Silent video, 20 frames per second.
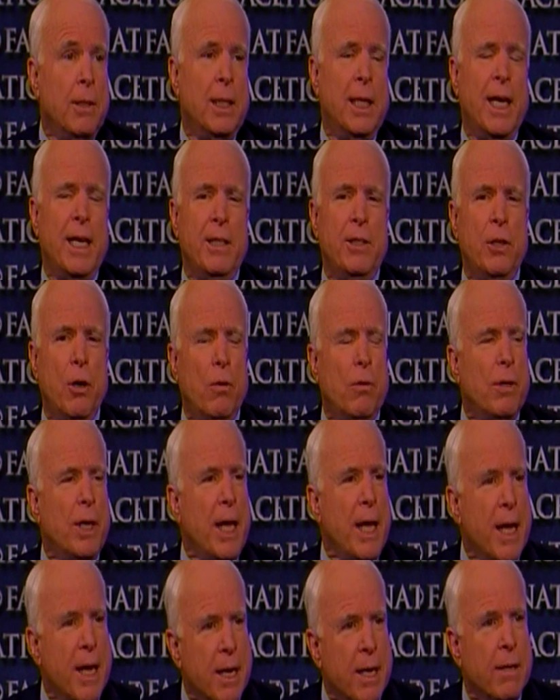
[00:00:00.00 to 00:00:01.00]
They don't
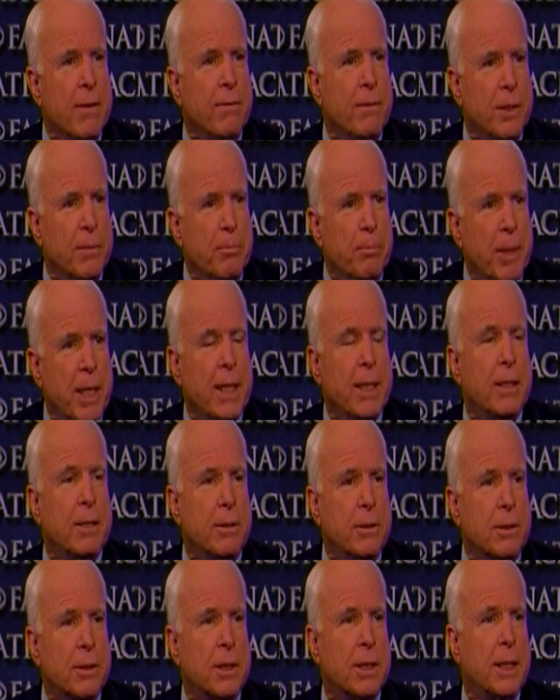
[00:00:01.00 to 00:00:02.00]
have the
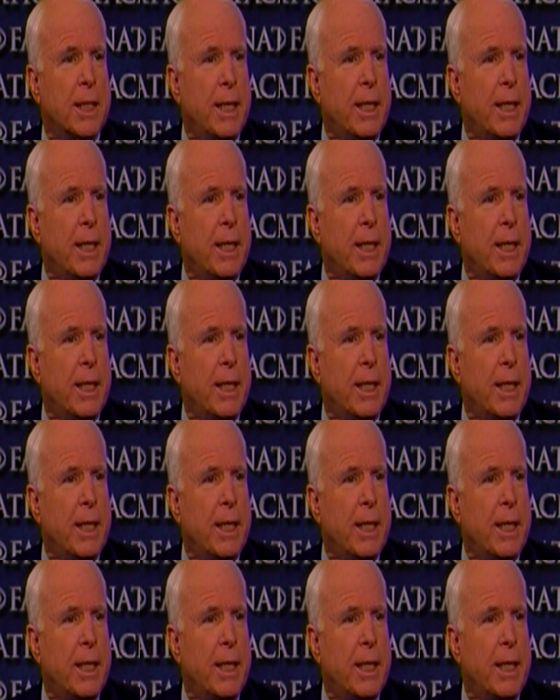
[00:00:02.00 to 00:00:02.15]
medical